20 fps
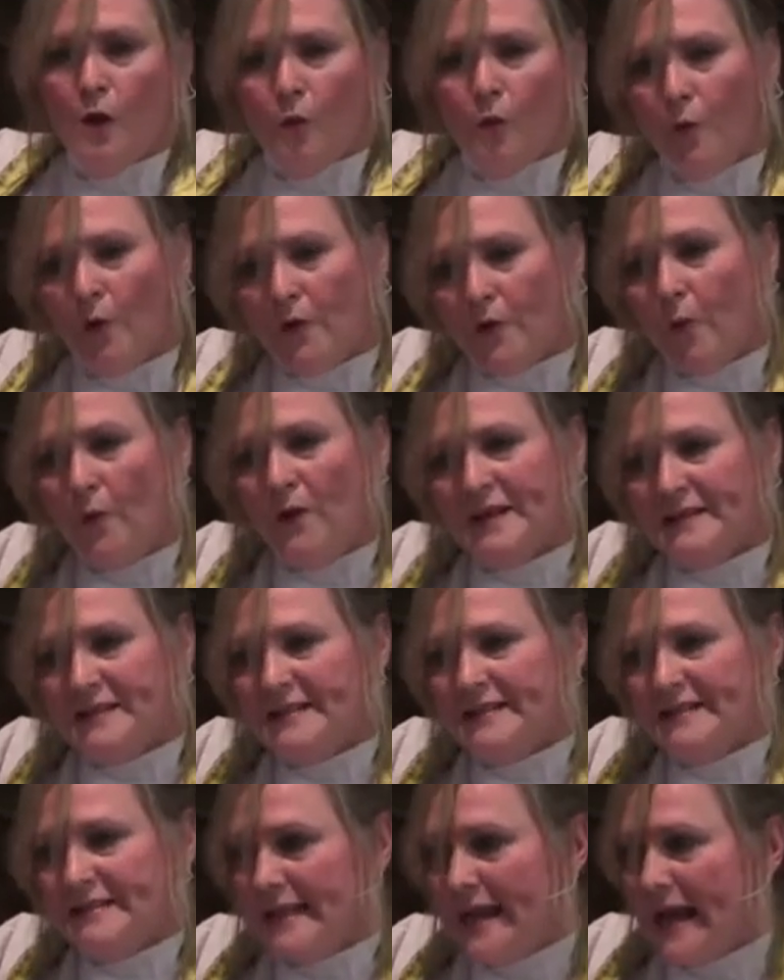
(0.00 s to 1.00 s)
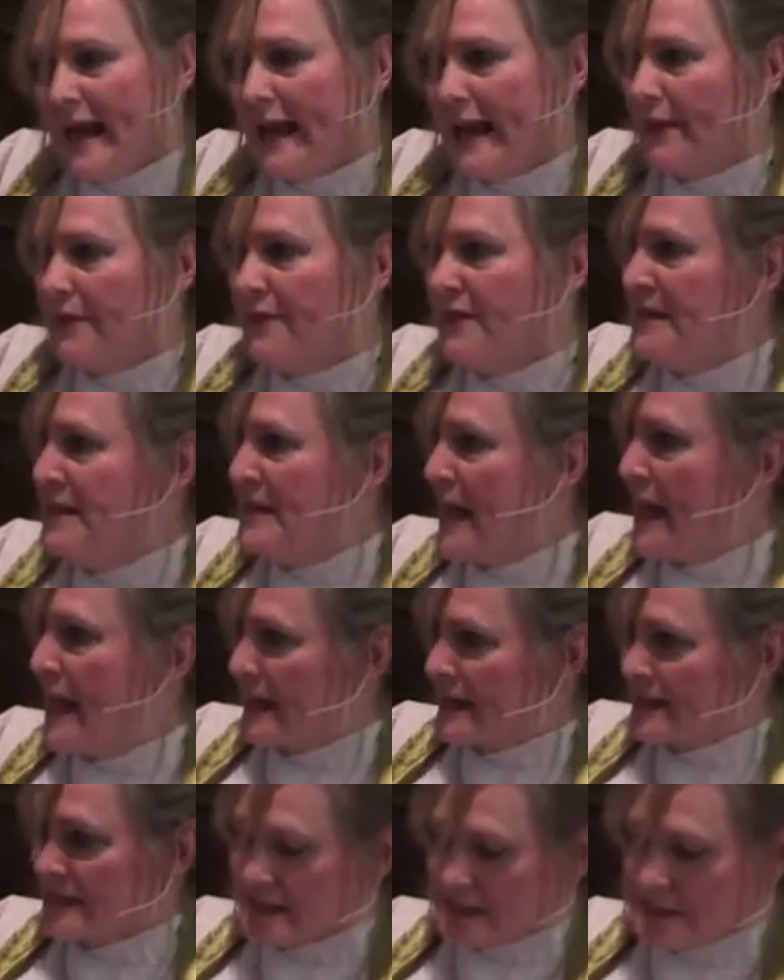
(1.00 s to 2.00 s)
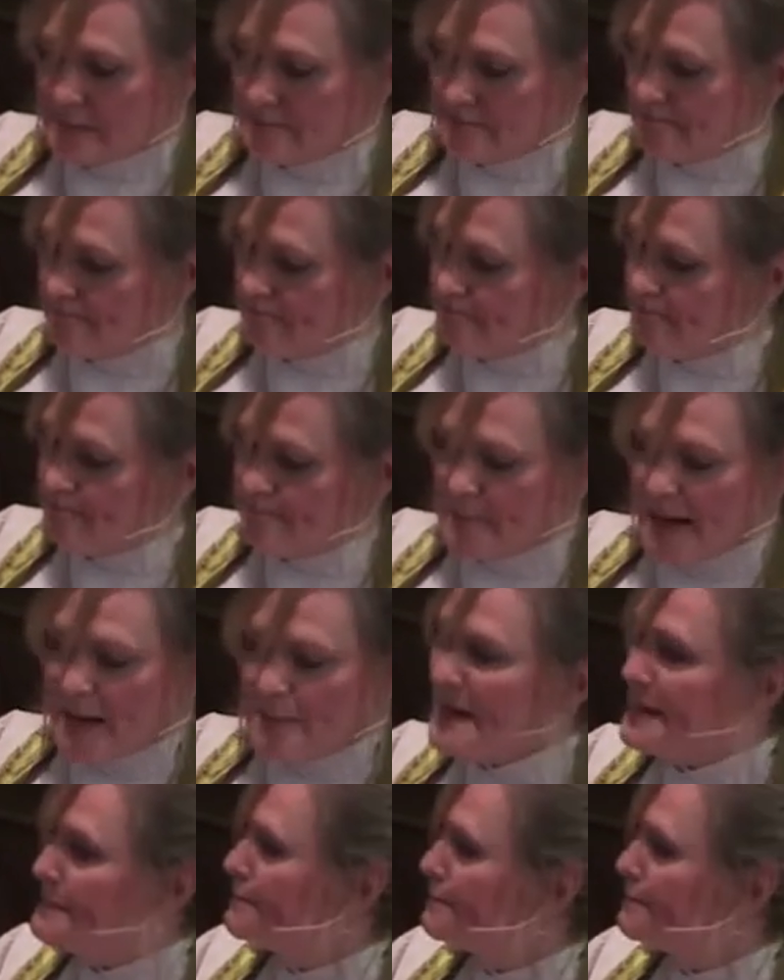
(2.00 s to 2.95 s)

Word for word: We're going to take the next maybe